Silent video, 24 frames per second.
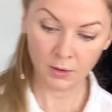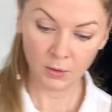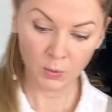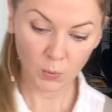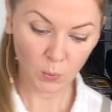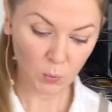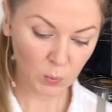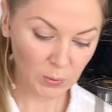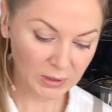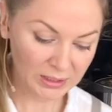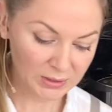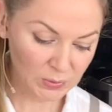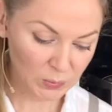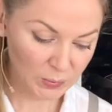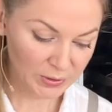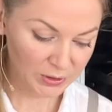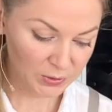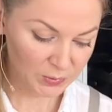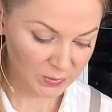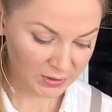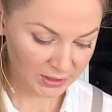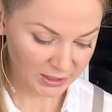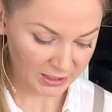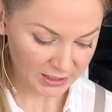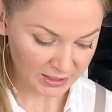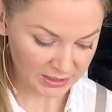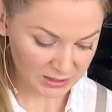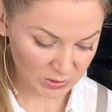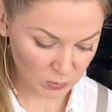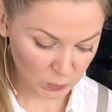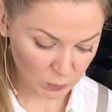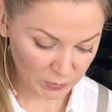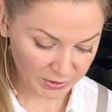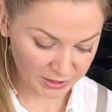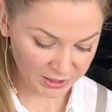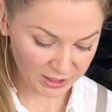What we do next?
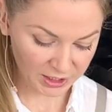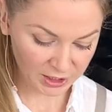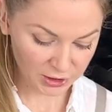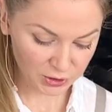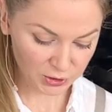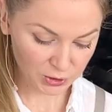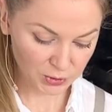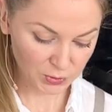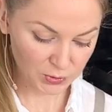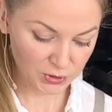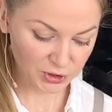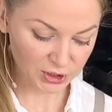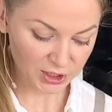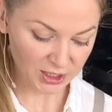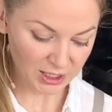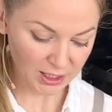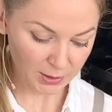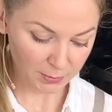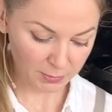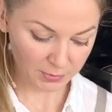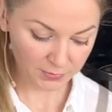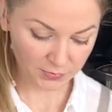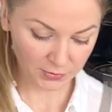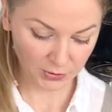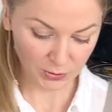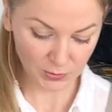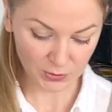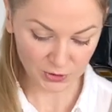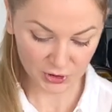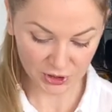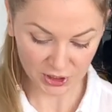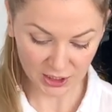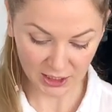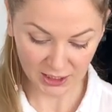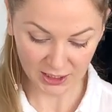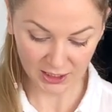We need to tap a few
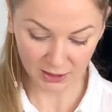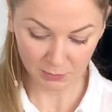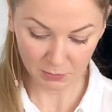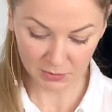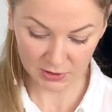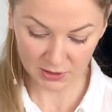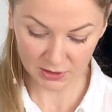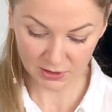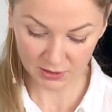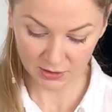times.